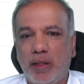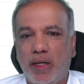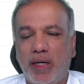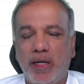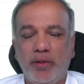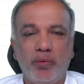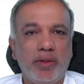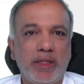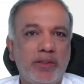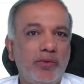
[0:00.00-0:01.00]
I don't
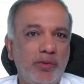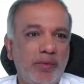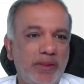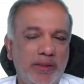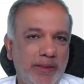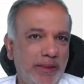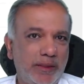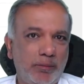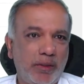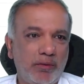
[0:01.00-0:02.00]
get too much
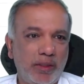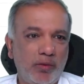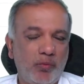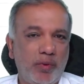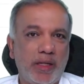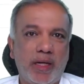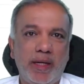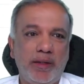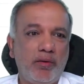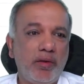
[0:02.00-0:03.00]
stressed about it. When I
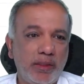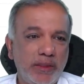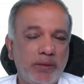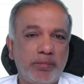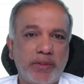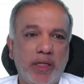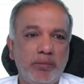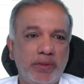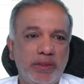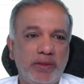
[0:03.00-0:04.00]
had thirty
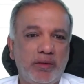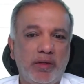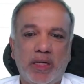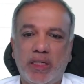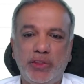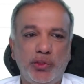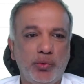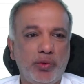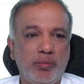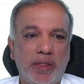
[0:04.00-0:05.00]
subscribers, I
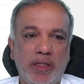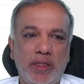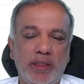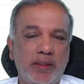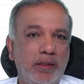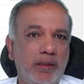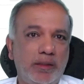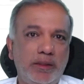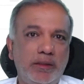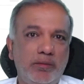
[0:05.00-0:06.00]
showed my uh,
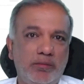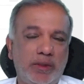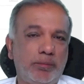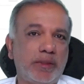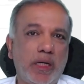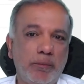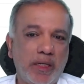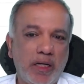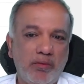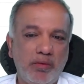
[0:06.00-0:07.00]
subscriber
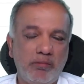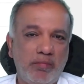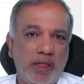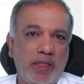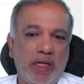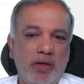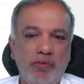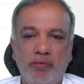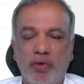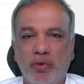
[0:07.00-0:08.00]
count, and now
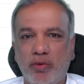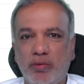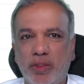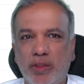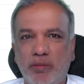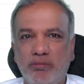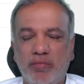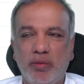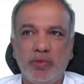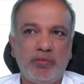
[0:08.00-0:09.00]
we've got over
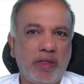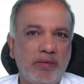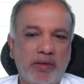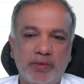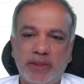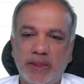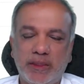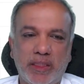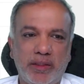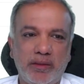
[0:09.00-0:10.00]
almost five thousand six
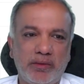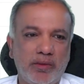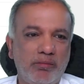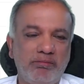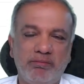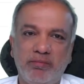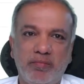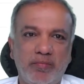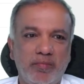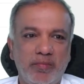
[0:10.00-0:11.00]
hundred. So
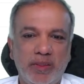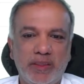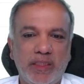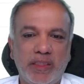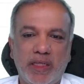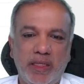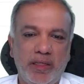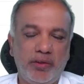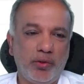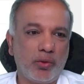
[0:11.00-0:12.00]
it's
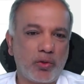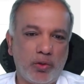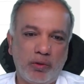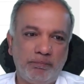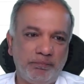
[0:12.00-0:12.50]
entirely your call.